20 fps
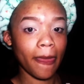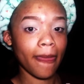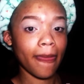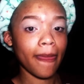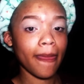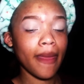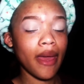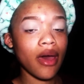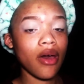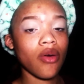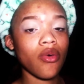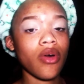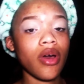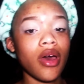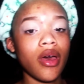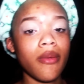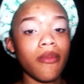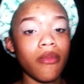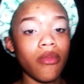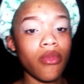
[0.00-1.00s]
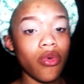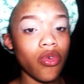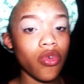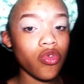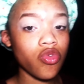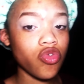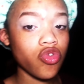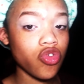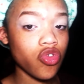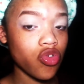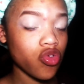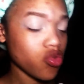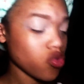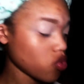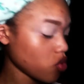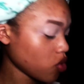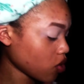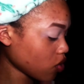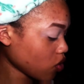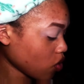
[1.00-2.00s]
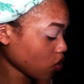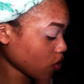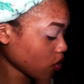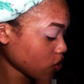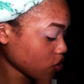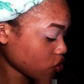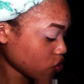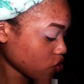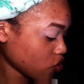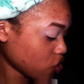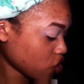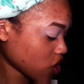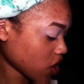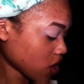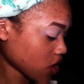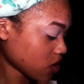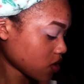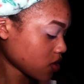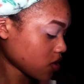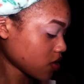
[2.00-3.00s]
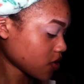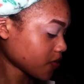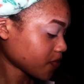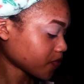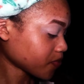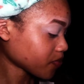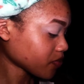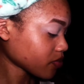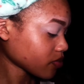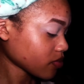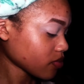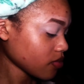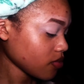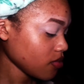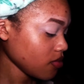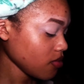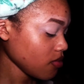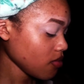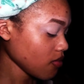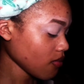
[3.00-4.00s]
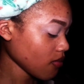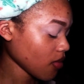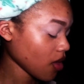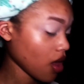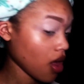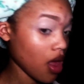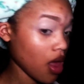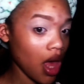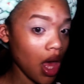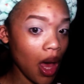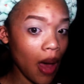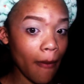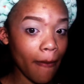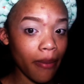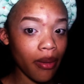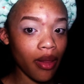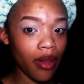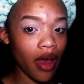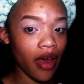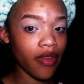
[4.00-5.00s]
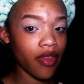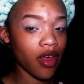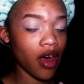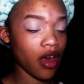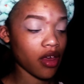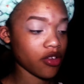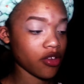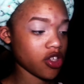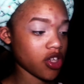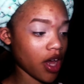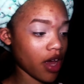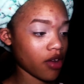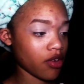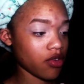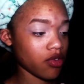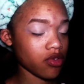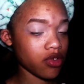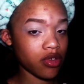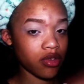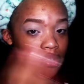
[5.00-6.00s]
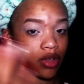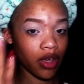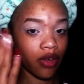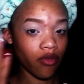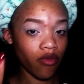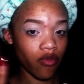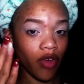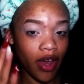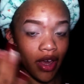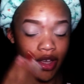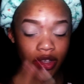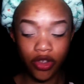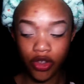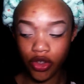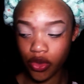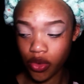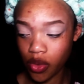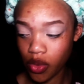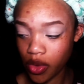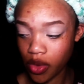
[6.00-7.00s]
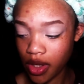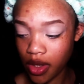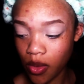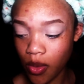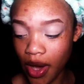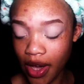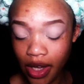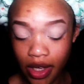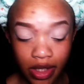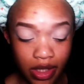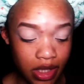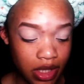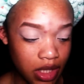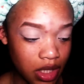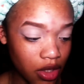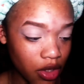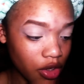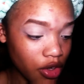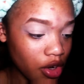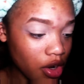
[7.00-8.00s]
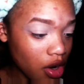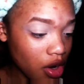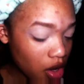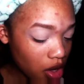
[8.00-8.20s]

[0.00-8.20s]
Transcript: Now I'm also going to just apply the shadows like right to the wet concealer